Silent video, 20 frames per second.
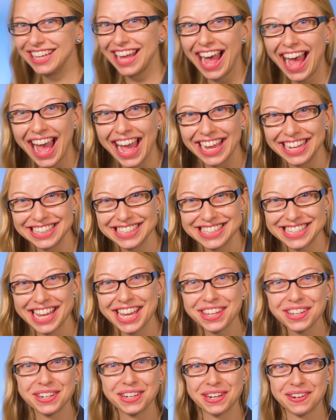Hi,
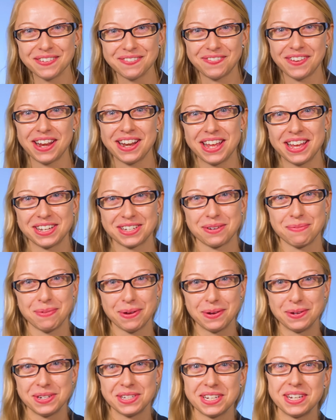Taylor here with Financial
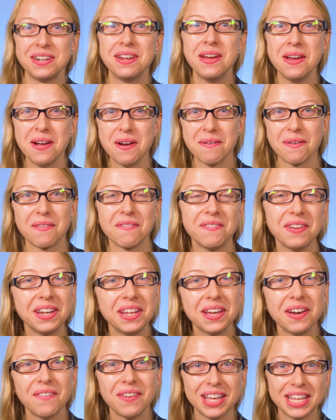Potion, where
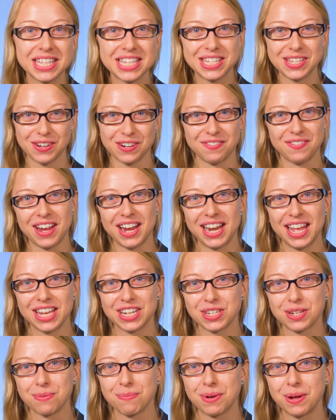video is your
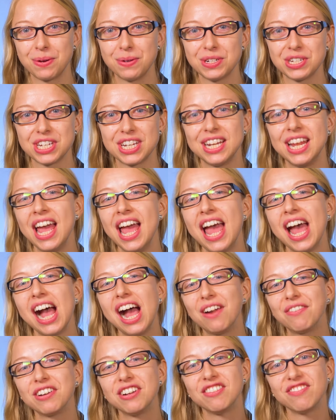financial potion.
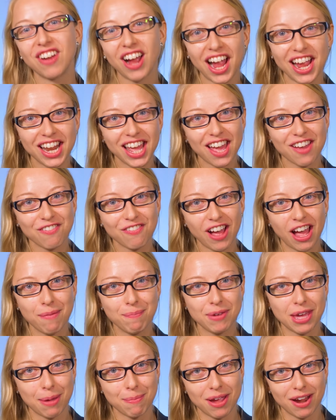Every Friday at
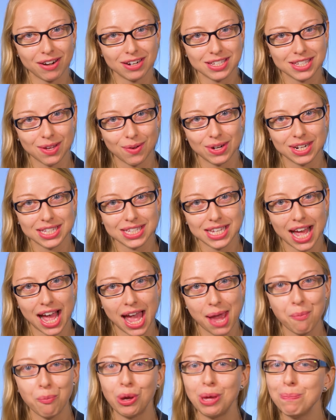5 p.m. Arizona
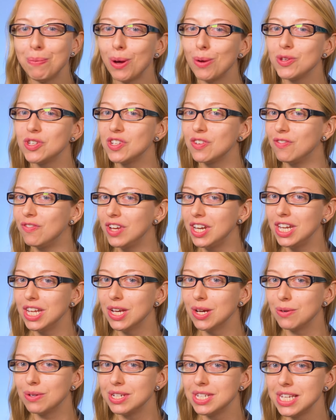time, we post a
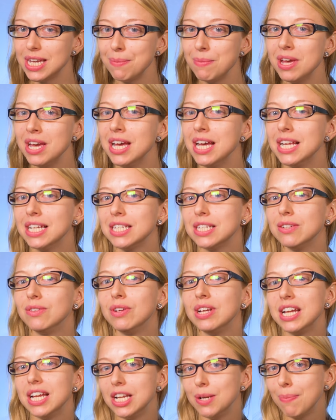video tip
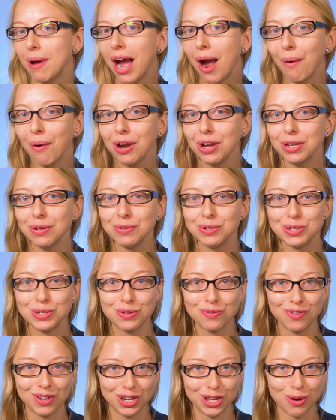to empower you to
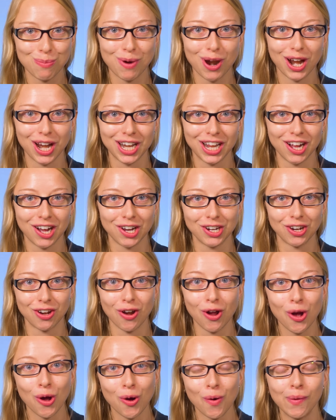do video marketing on
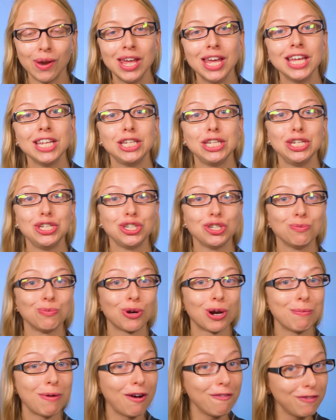your own, teach you
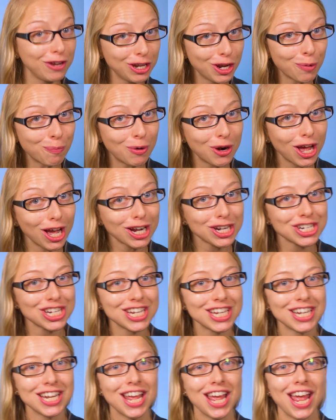more about video
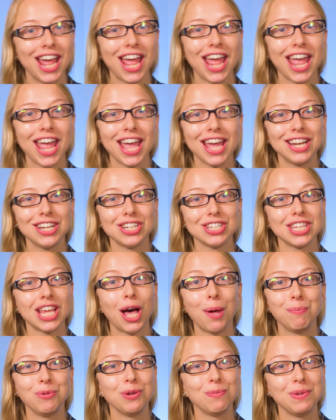production, and just
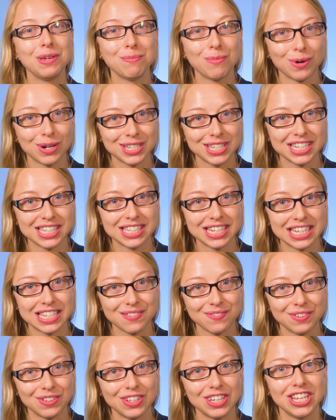help you be more
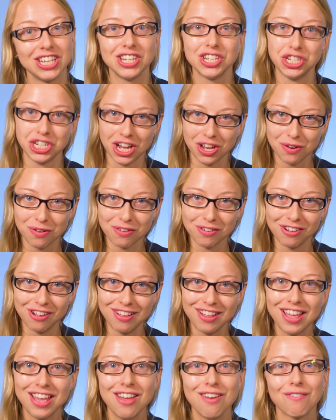successful in
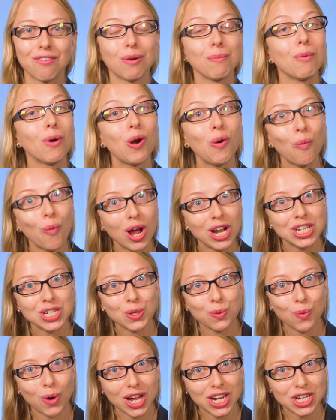general. For more
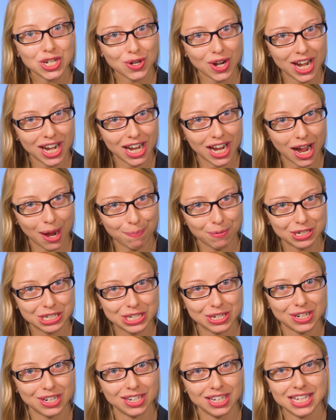one-to-one training
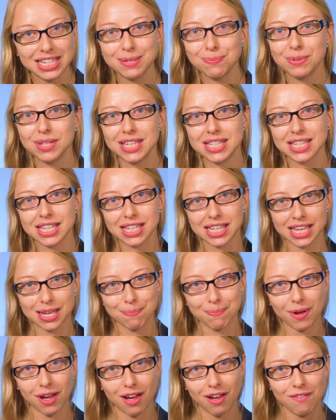opportunities, please click
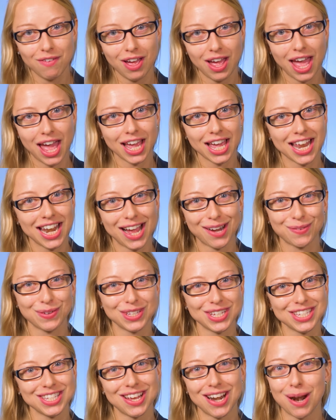above and connect
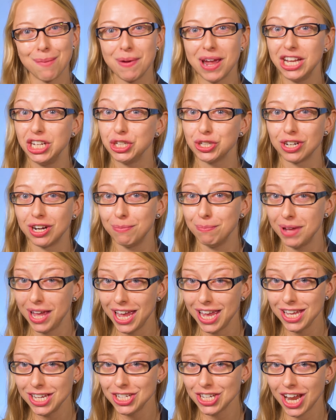with us on our Patreon
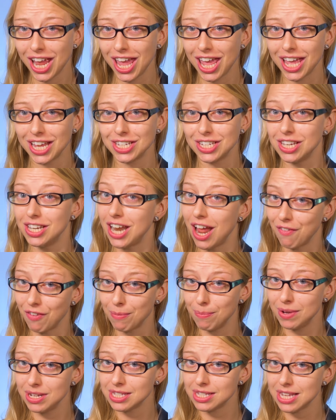page. And to
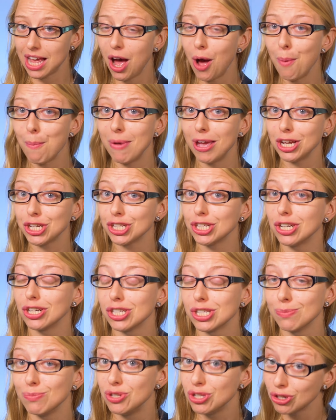never miss out, make sure you're
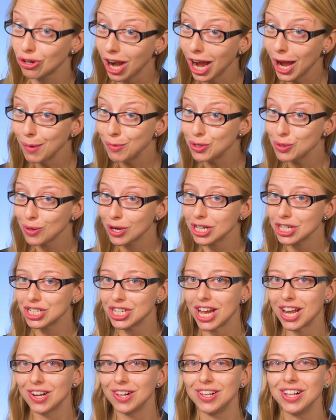subscribed to our
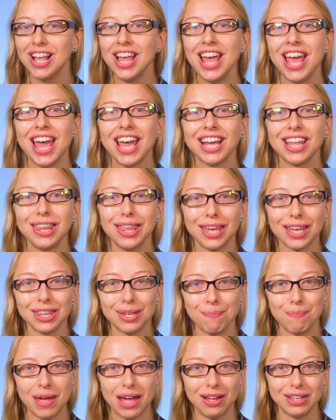channel and click on
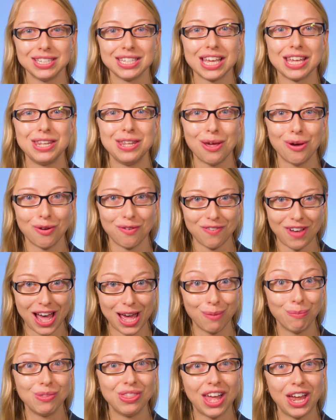the bell to get
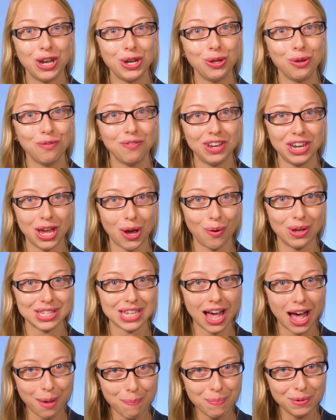notified when that new video is
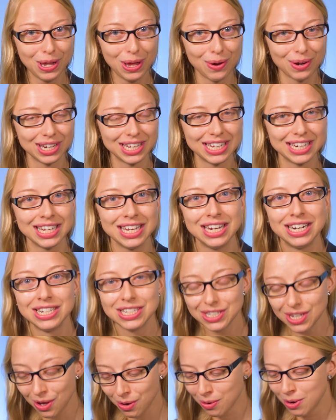uploaded.
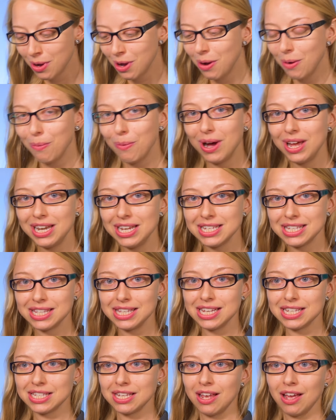So, what is
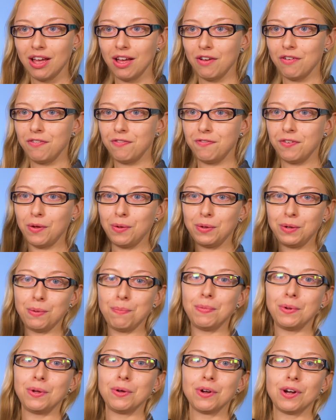this
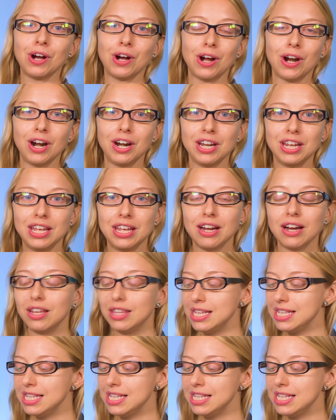foldable card here?